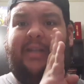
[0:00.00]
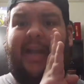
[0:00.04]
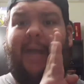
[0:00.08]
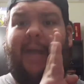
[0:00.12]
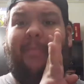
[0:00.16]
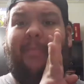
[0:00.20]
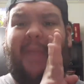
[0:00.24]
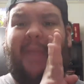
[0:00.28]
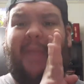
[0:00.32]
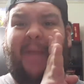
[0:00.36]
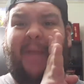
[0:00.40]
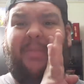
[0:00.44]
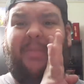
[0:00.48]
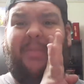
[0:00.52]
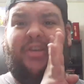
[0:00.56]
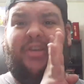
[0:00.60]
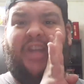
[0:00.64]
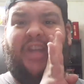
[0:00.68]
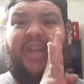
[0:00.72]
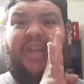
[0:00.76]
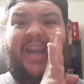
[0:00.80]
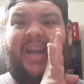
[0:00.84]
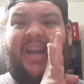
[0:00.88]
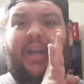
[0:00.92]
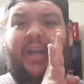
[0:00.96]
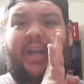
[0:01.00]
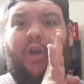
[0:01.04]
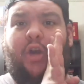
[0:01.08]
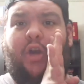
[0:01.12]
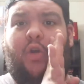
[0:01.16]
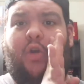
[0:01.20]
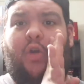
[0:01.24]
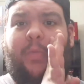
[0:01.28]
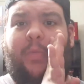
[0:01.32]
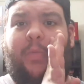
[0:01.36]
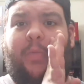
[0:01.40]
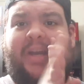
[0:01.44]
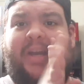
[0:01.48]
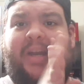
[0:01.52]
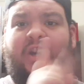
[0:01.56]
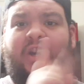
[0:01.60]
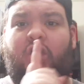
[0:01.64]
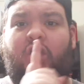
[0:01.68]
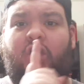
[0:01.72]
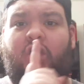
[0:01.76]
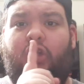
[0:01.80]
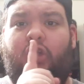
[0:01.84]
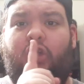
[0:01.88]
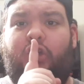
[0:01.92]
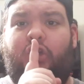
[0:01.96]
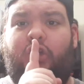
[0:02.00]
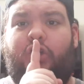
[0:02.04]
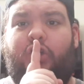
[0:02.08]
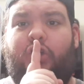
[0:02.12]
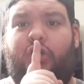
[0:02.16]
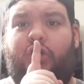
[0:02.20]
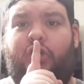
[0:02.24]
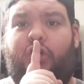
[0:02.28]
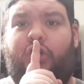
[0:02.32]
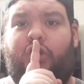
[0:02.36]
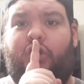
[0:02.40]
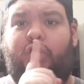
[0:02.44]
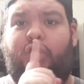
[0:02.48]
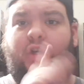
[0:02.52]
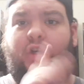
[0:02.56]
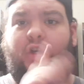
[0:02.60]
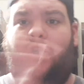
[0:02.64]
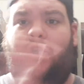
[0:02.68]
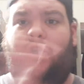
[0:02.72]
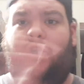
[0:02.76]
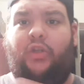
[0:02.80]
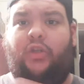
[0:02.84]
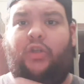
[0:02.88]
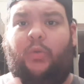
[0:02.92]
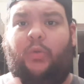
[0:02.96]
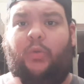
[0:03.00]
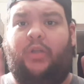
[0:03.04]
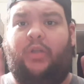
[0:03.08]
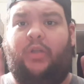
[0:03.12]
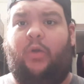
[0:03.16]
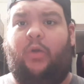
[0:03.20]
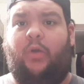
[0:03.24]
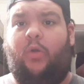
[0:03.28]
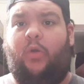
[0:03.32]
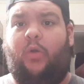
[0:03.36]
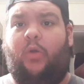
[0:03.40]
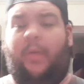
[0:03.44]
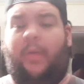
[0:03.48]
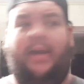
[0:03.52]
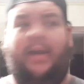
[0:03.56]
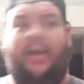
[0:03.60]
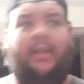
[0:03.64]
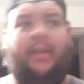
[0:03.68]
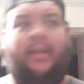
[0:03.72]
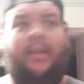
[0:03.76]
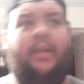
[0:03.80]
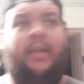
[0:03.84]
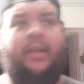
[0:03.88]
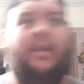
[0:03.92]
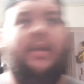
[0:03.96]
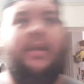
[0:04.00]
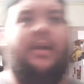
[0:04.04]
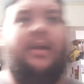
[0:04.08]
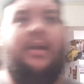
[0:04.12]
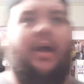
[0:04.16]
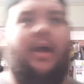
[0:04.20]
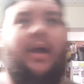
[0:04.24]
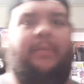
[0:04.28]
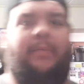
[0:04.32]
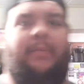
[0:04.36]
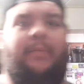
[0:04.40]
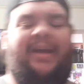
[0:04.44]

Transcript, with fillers: might be cheating a little bit. Shh, don't tell nobody. Um,